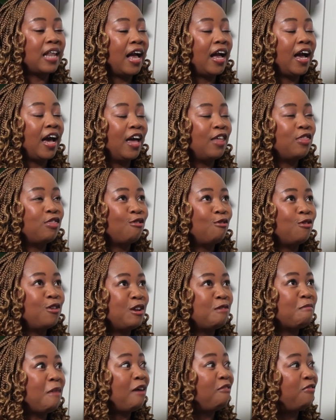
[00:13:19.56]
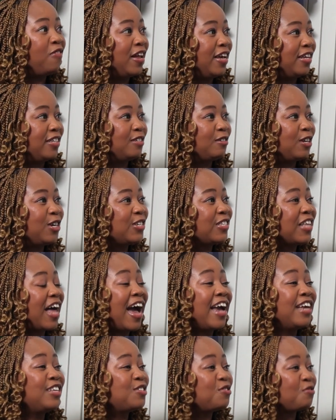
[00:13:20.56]
like a thorn in my flesh, because
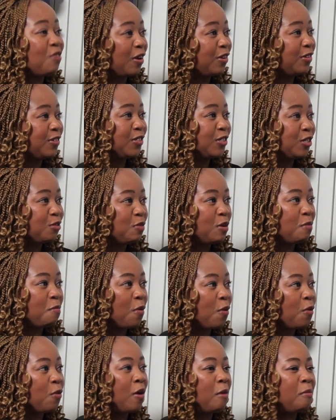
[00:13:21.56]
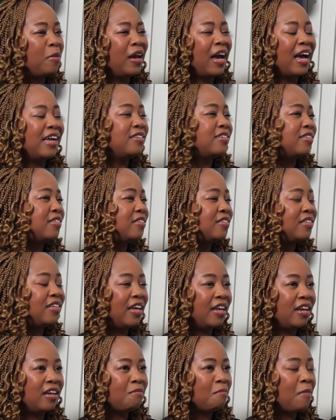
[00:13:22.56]
I struggled with programming. I didn't
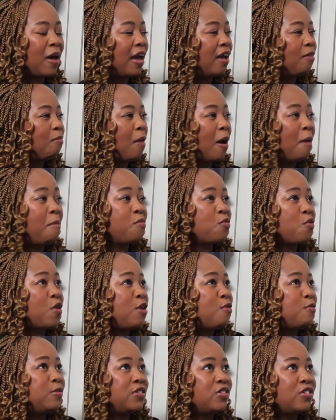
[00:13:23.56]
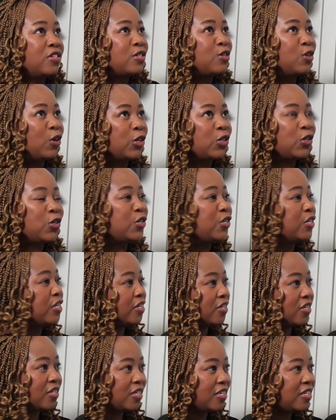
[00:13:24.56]
get it. My brain was just not
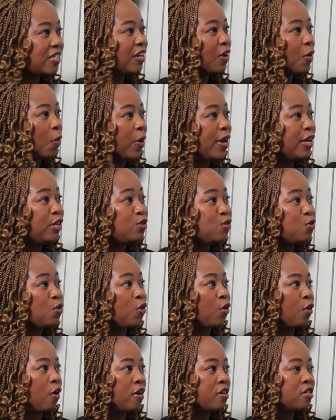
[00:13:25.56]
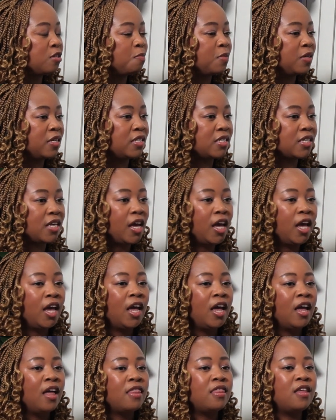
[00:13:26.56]
conditioned in a way to grasp it.
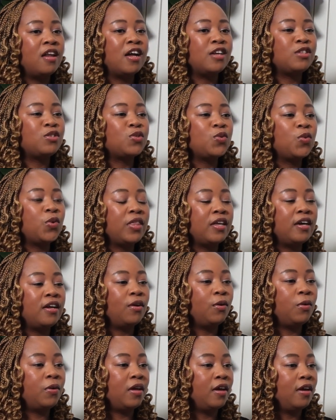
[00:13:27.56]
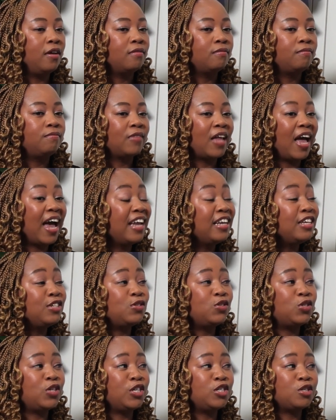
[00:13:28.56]
Then I saw that, okay, I need
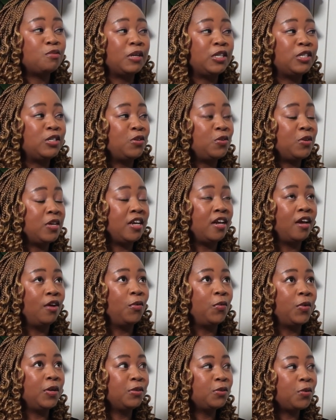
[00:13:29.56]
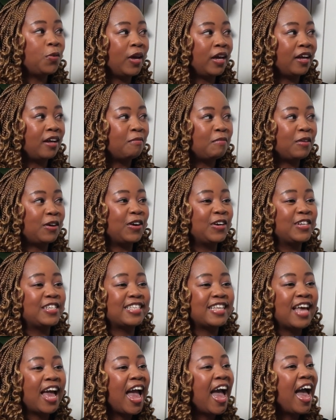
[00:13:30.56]
to change my degree real quick,
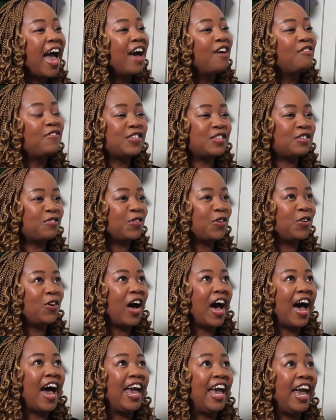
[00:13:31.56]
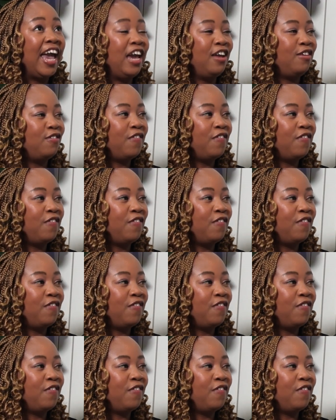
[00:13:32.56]
because first of all, I hate